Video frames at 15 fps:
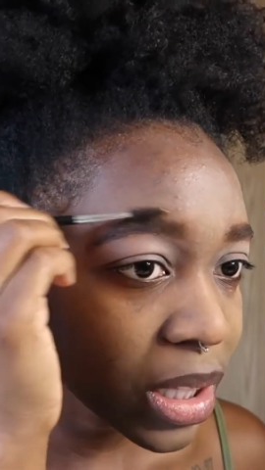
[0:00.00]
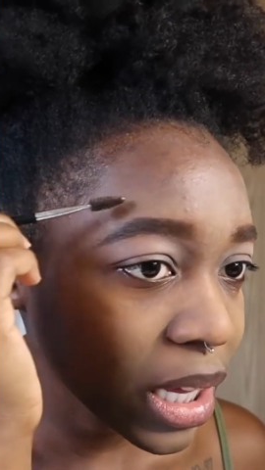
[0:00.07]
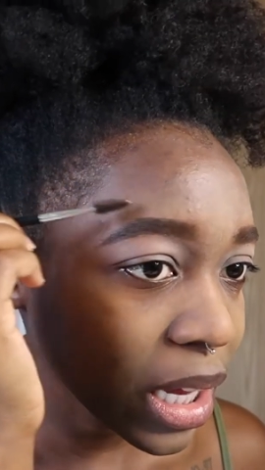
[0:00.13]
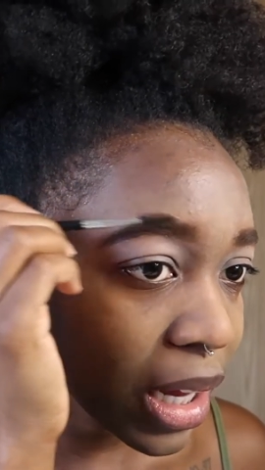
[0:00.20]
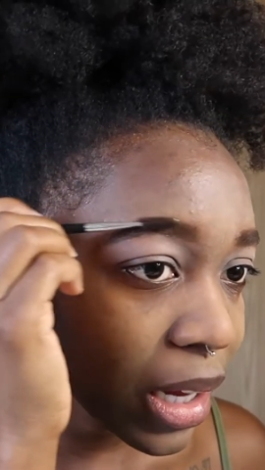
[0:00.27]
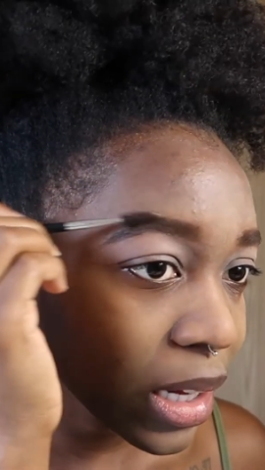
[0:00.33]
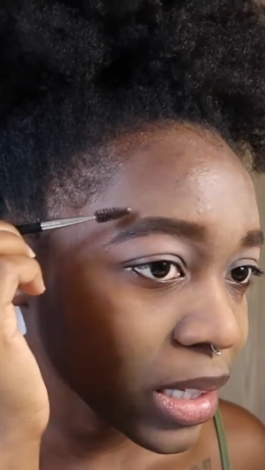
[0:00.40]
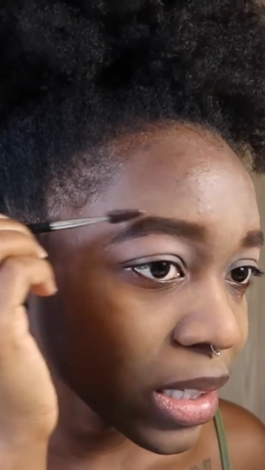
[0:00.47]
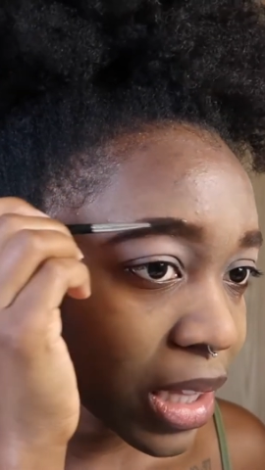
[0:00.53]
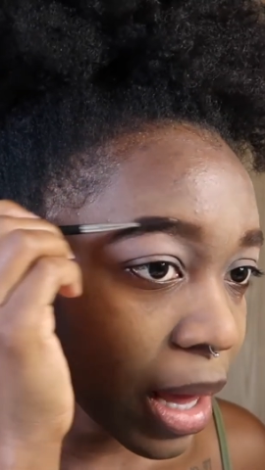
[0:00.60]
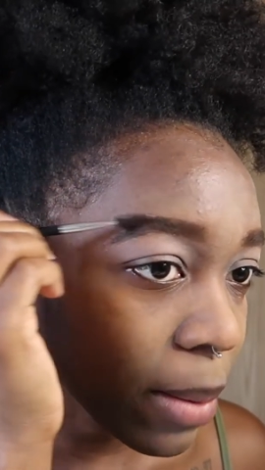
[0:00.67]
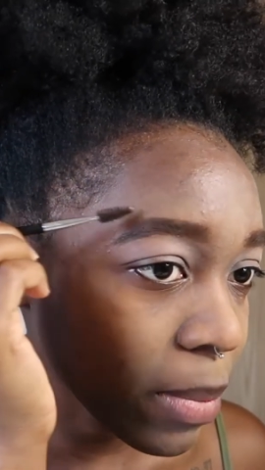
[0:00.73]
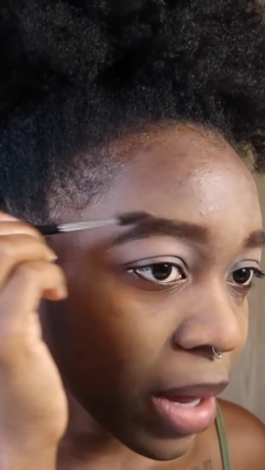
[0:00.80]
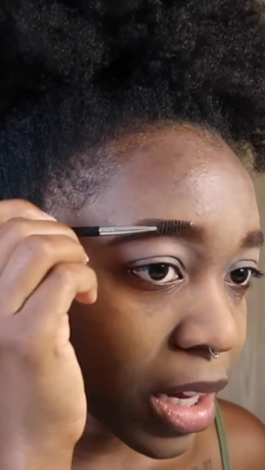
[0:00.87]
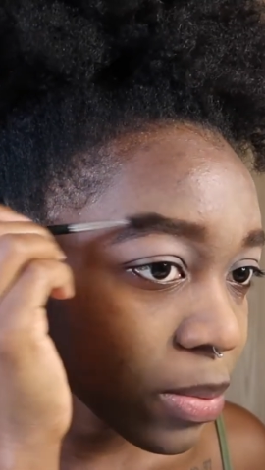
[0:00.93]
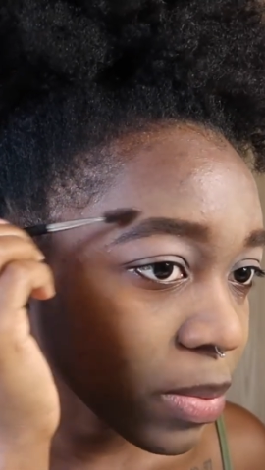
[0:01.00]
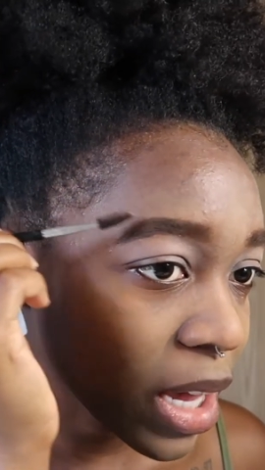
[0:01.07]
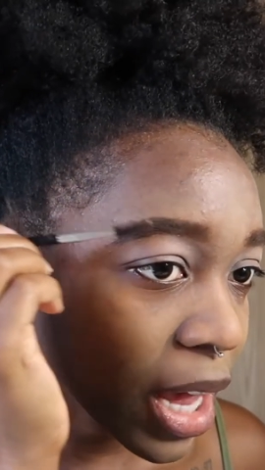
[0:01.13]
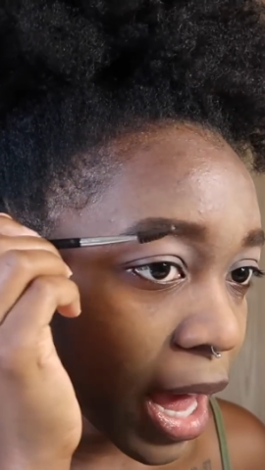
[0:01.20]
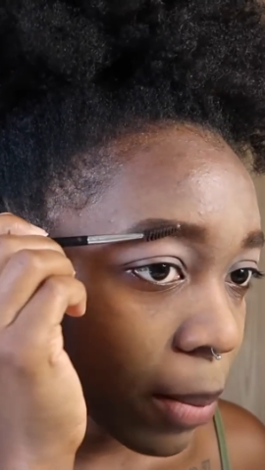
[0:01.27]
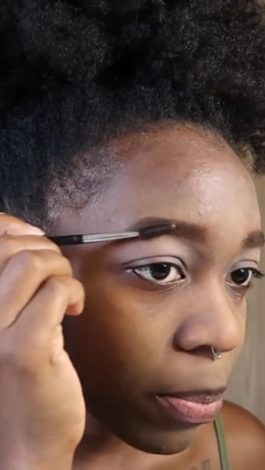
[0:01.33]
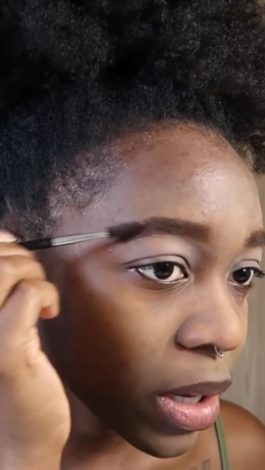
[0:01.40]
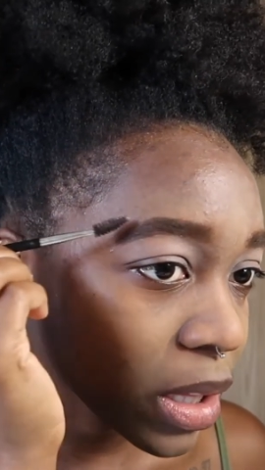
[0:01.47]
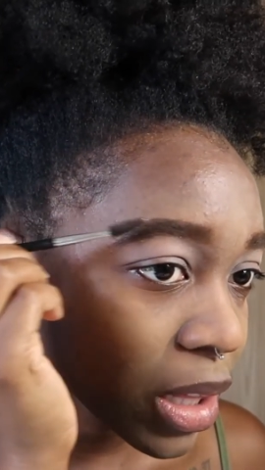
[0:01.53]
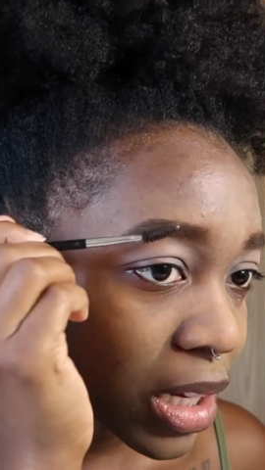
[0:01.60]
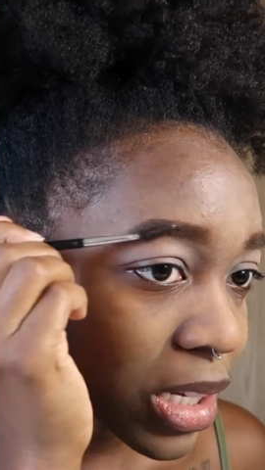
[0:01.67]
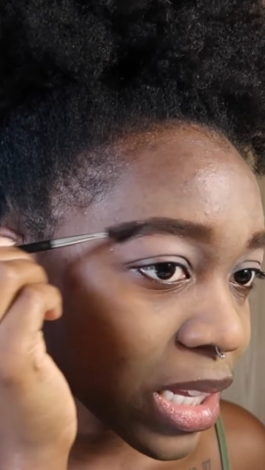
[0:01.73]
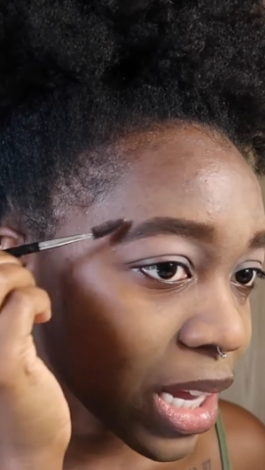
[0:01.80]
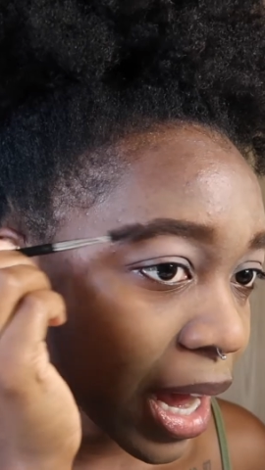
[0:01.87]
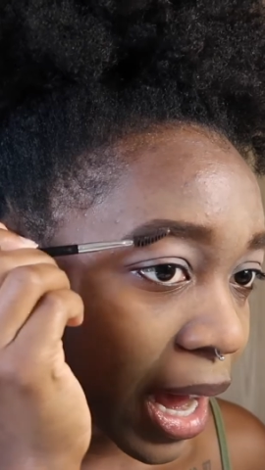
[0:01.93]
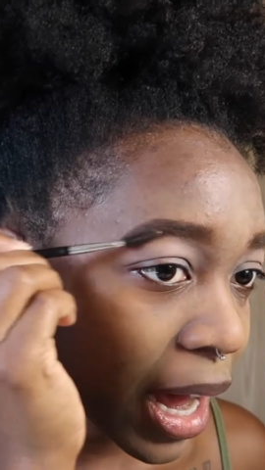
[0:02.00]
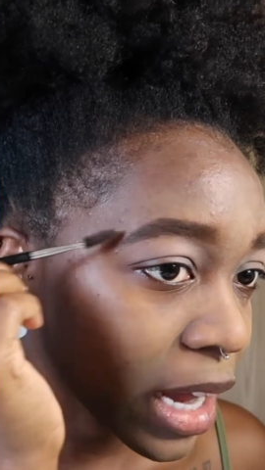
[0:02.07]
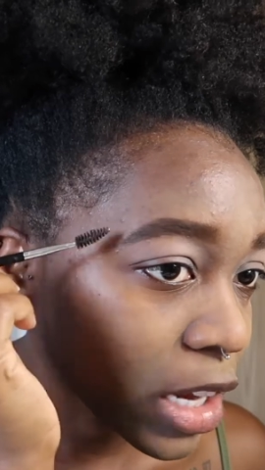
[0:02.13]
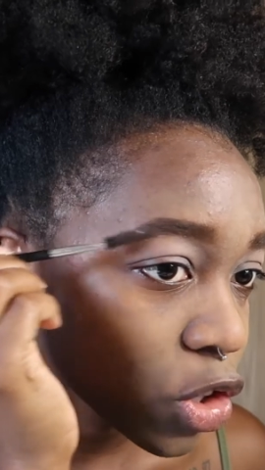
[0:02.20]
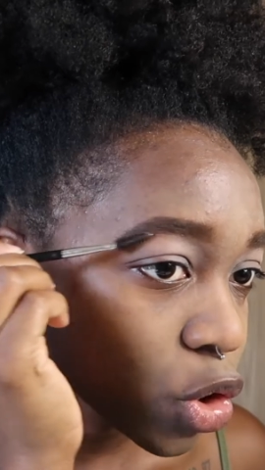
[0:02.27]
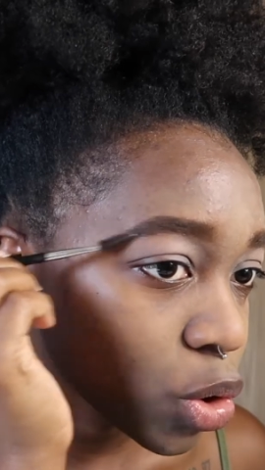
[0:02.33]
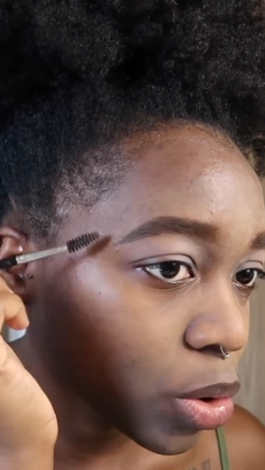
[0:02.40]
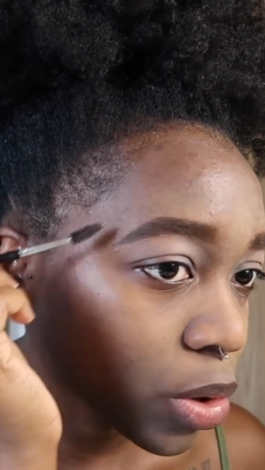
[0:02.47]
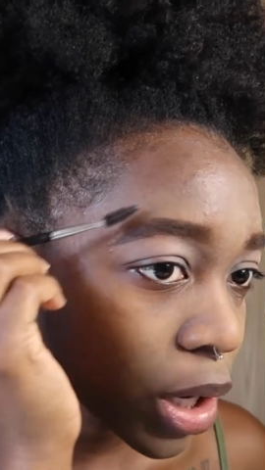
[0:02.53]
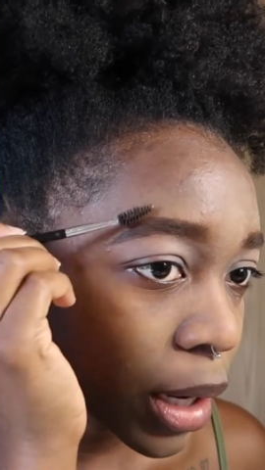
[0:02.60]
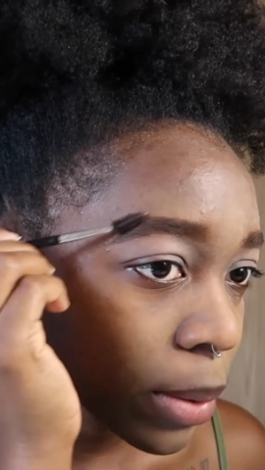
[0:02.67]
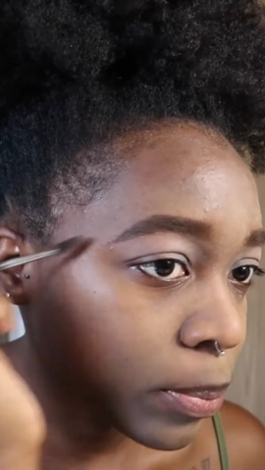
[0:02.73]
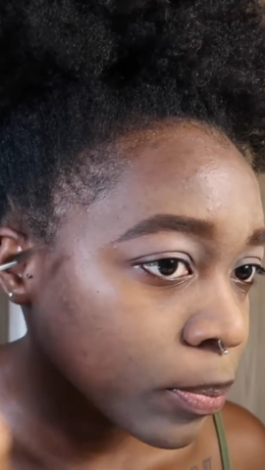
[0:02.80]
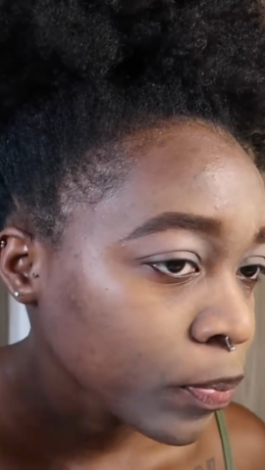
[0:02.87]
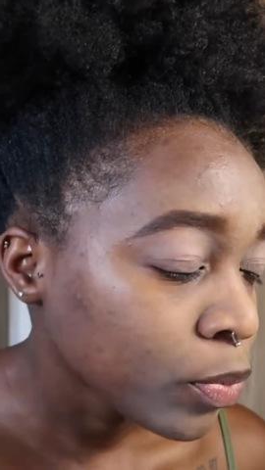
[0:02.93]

things that make me happy, things that I enjoy.